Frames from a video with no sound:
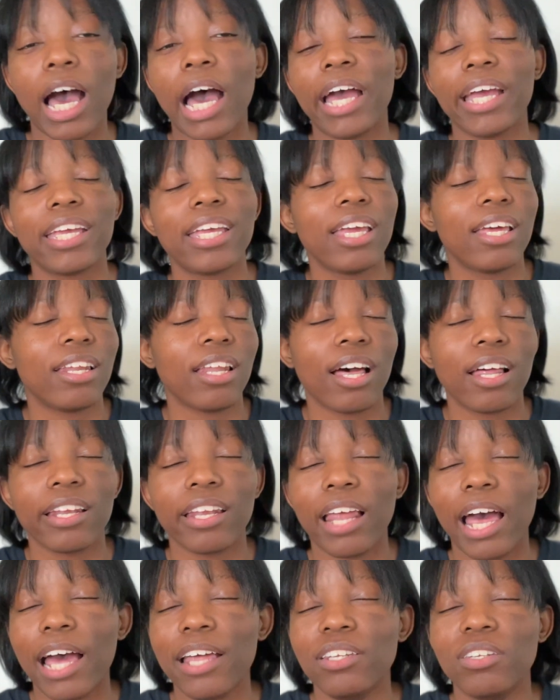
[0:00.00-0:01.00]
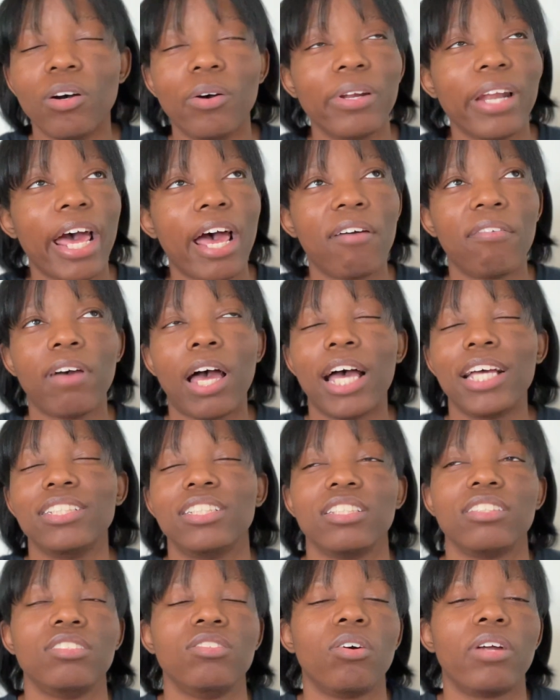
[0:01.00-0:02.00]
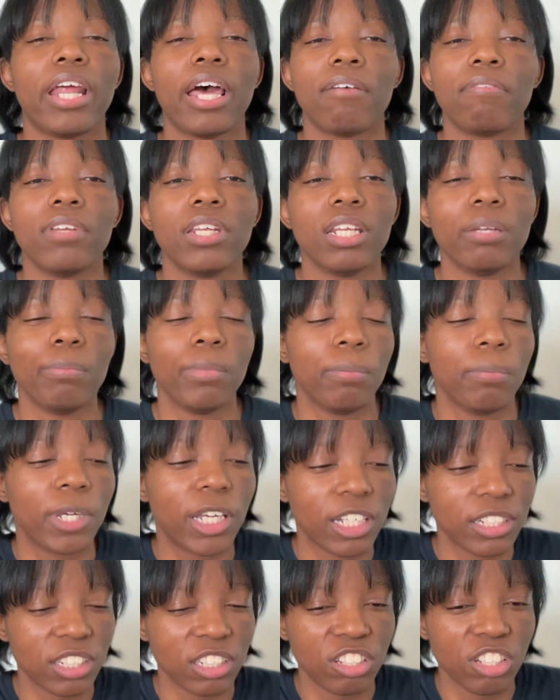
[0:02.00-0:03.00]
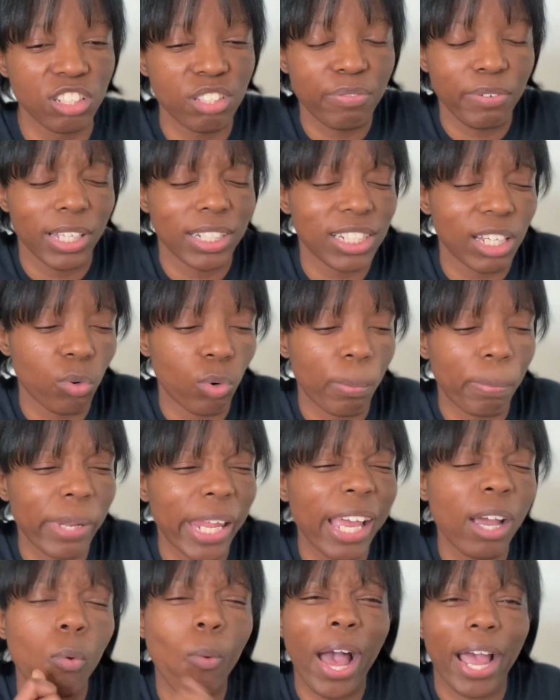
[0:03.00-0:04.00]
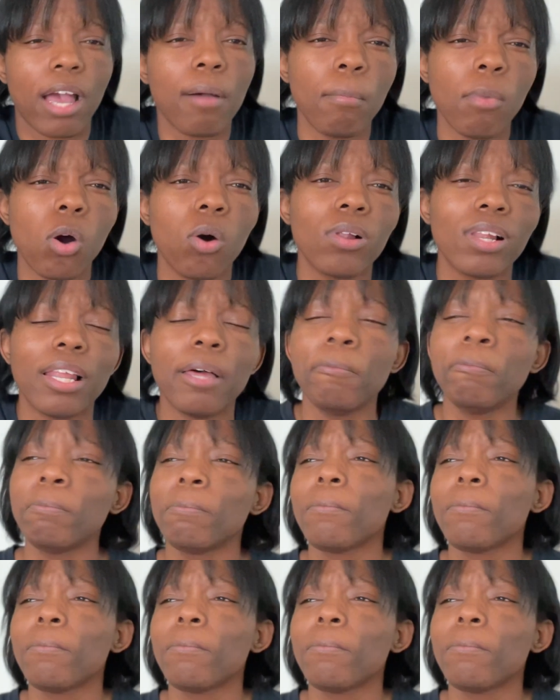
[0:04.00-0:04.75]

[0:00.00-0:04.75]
I just don't have it in me, because it just feels like we're playing whack-a-mole.